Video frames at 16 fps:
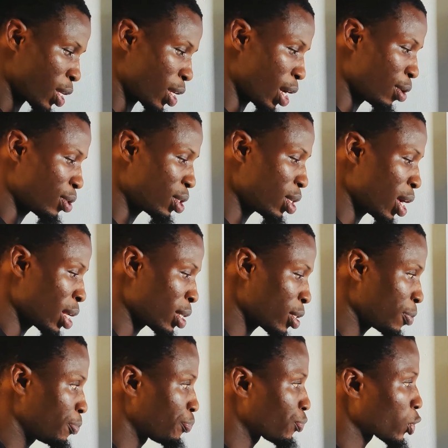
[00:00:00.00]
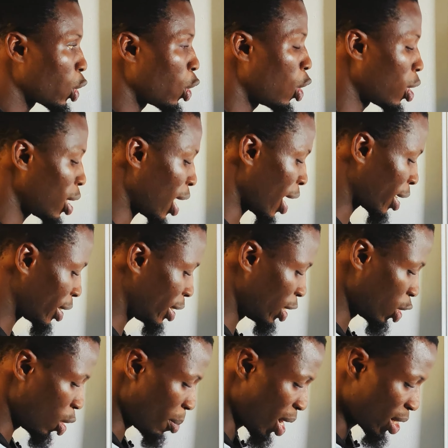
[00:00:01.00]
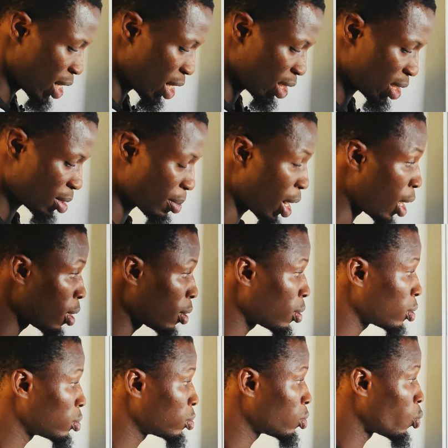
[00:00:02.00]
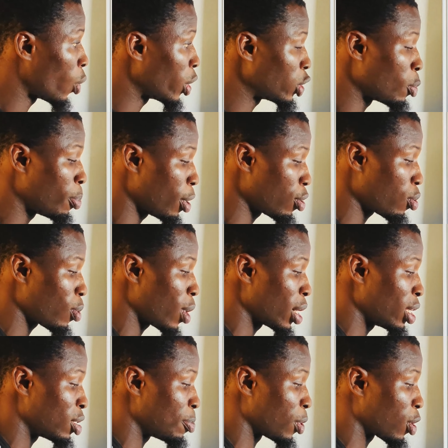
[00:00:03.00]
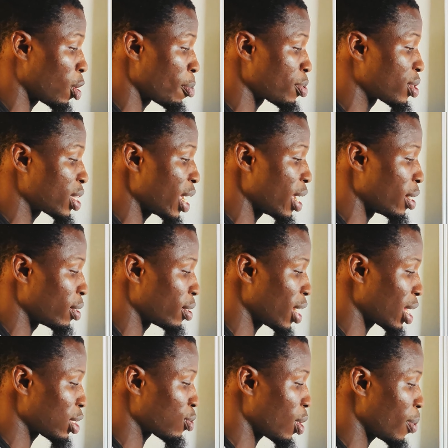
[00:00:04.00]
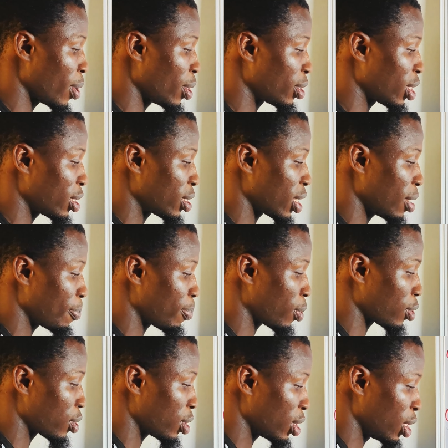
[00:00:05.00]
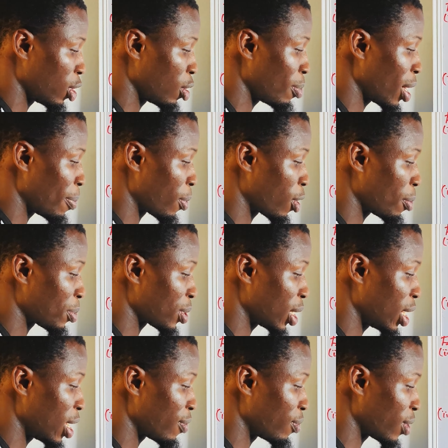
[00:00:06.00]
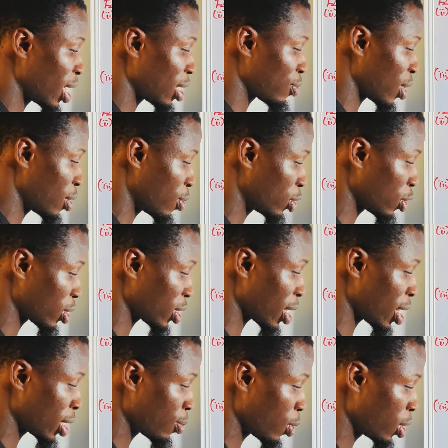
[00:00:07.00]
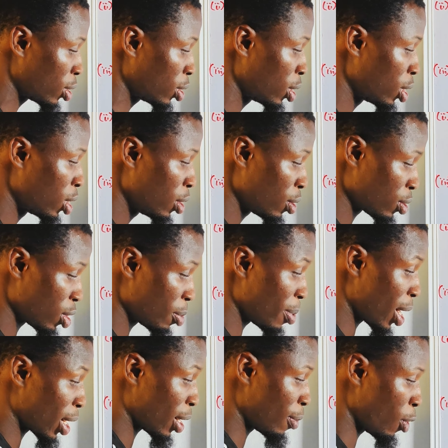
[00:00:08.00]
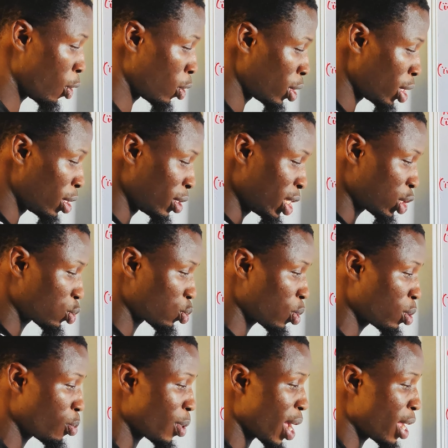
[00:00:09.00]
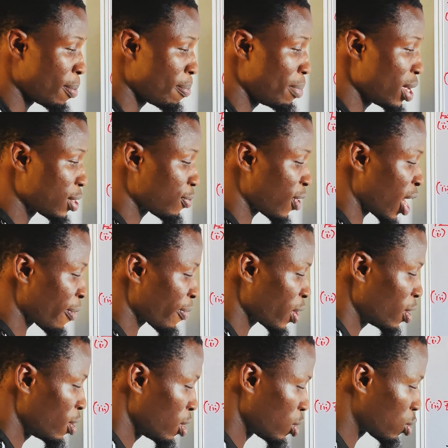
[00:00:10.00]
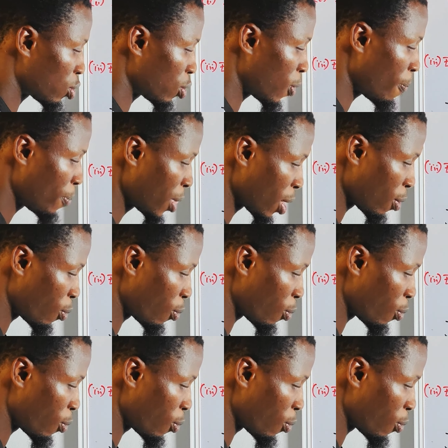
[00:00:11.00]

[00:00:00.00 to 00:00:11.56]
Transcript: Can you see that? Unlike the normal decimal, when you borrow 1, it becomes 10. That's why when you say 10 plus the number, it becomes 11. That's why you just add 1 to the back. On this one, we are in base 5. So